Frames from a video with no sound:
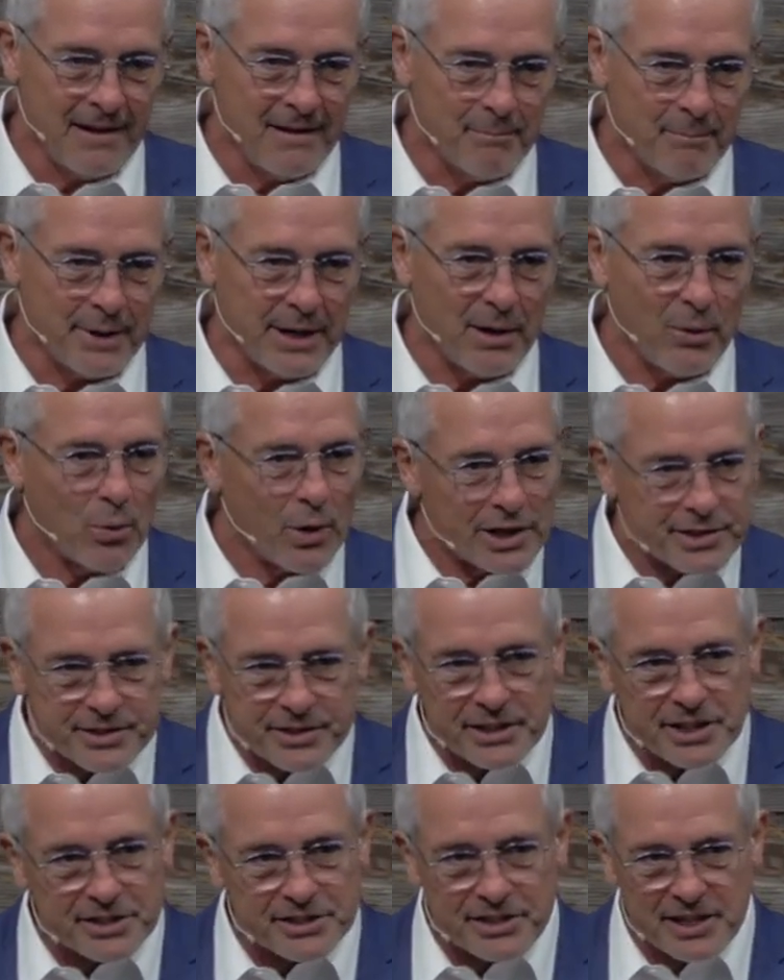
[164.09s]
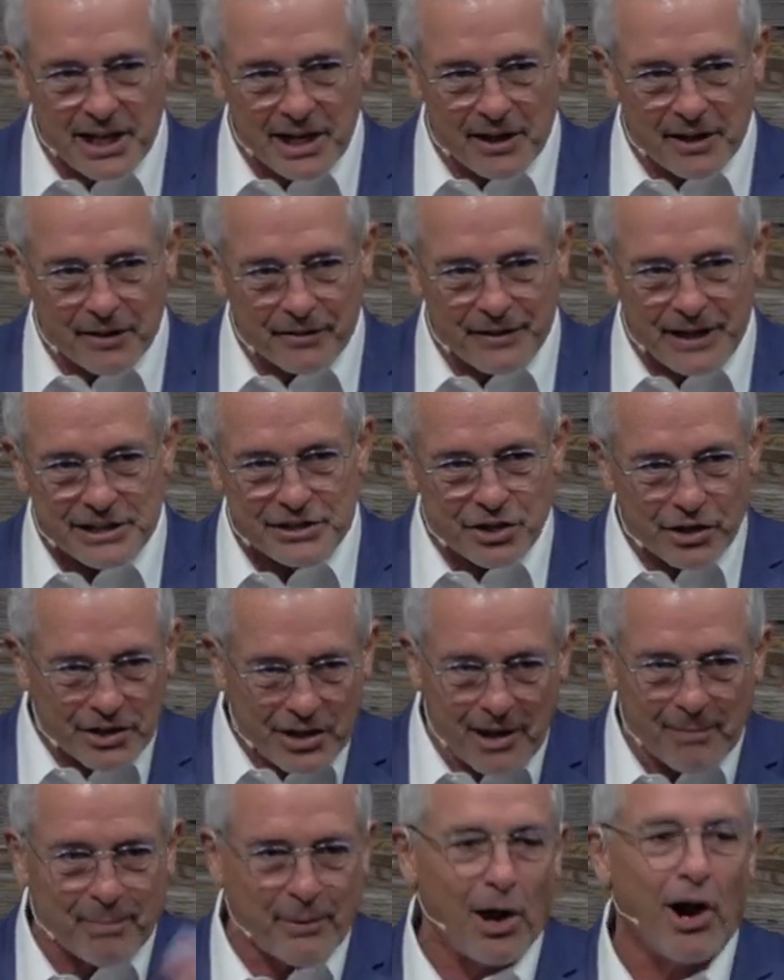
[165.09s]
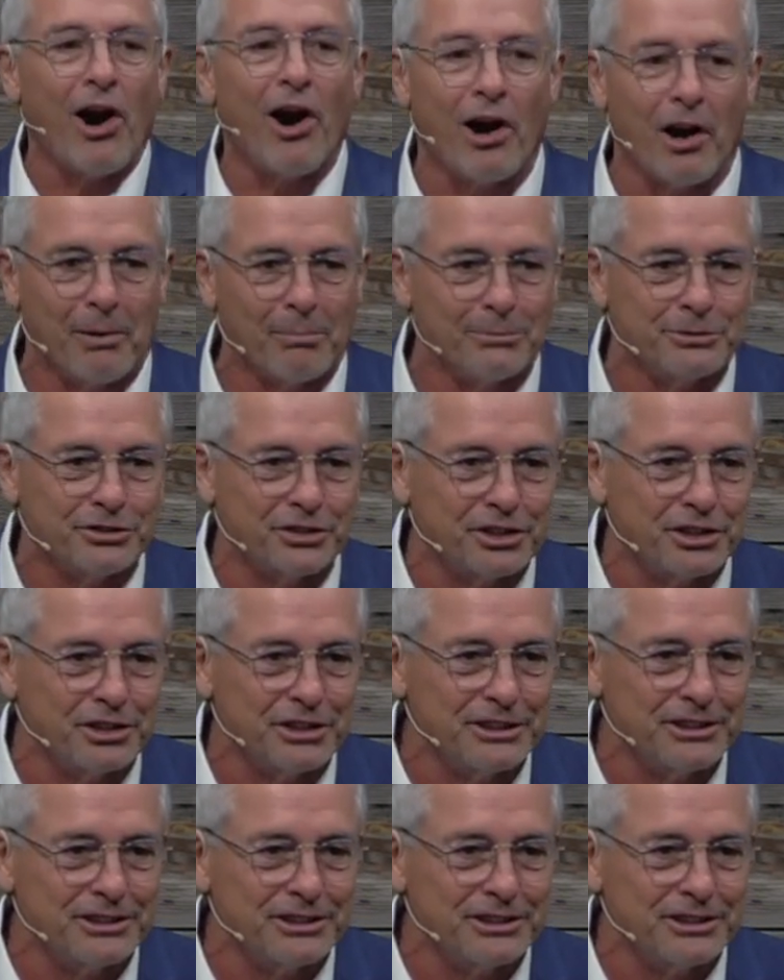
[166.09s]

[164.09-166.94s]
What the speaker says: but it wasn't until they took up arms